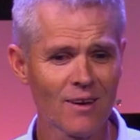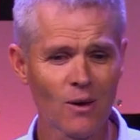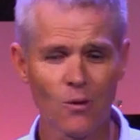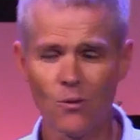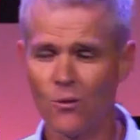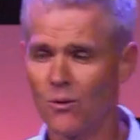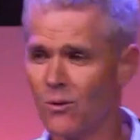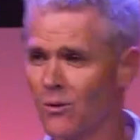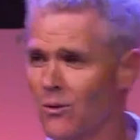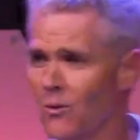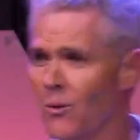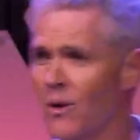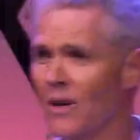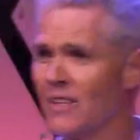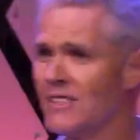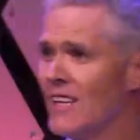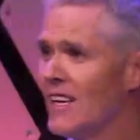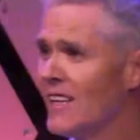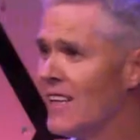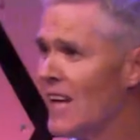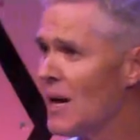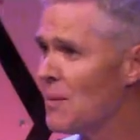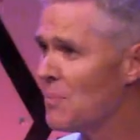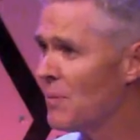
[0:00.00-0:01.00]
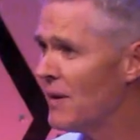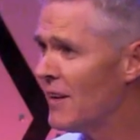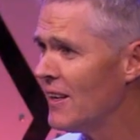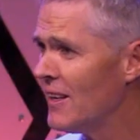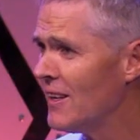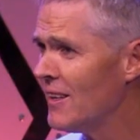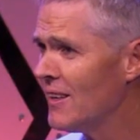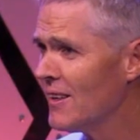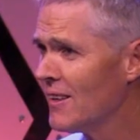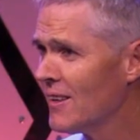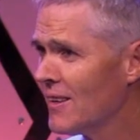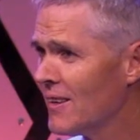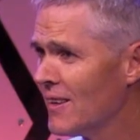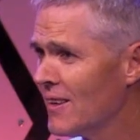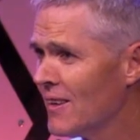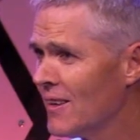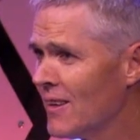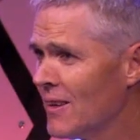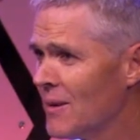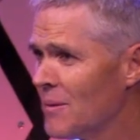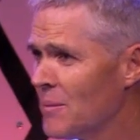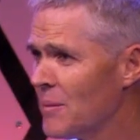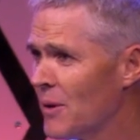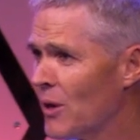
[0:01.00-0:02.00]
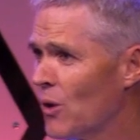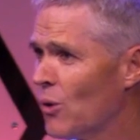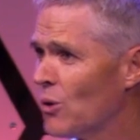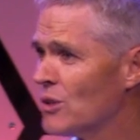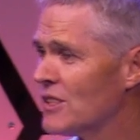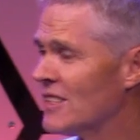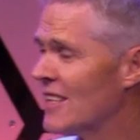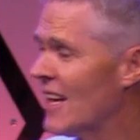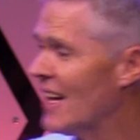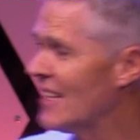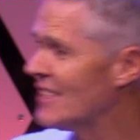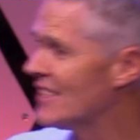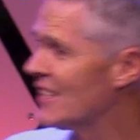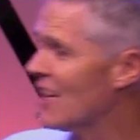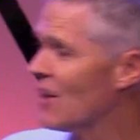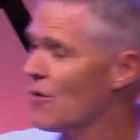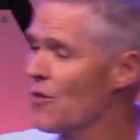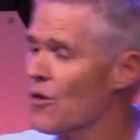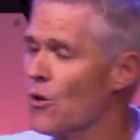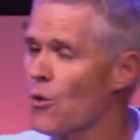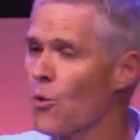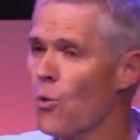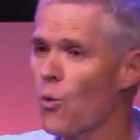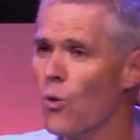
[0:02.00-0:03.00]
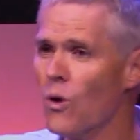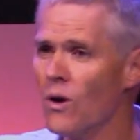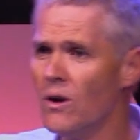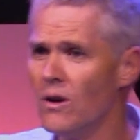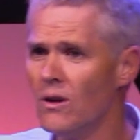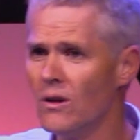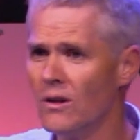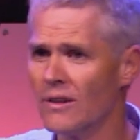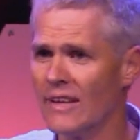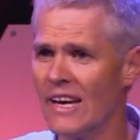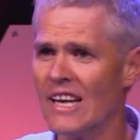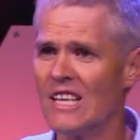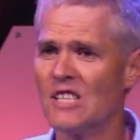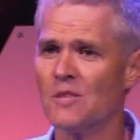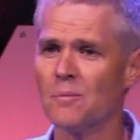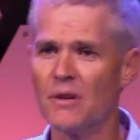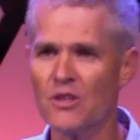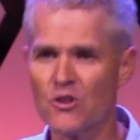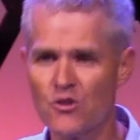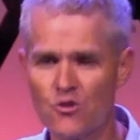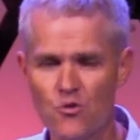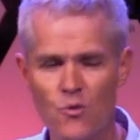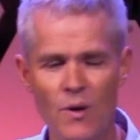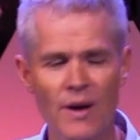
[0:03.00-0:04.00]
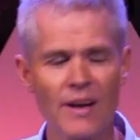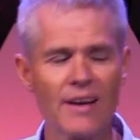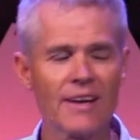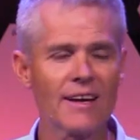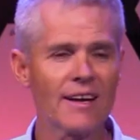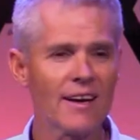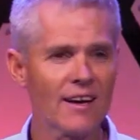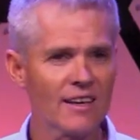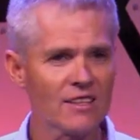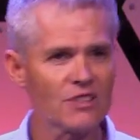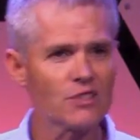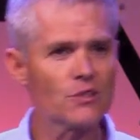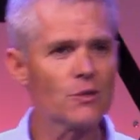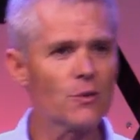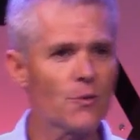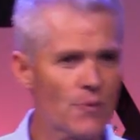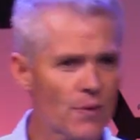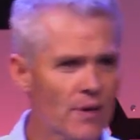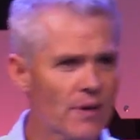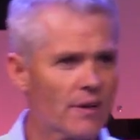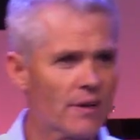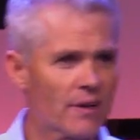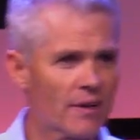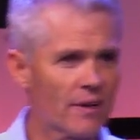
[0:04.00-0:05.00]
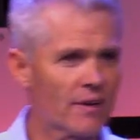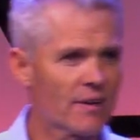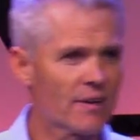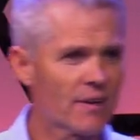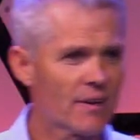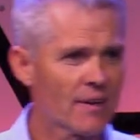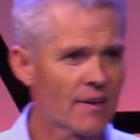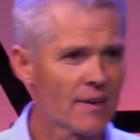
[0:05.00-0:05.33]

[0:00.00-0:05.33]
Now, why is that happening? Because that's how the world has been training us to think.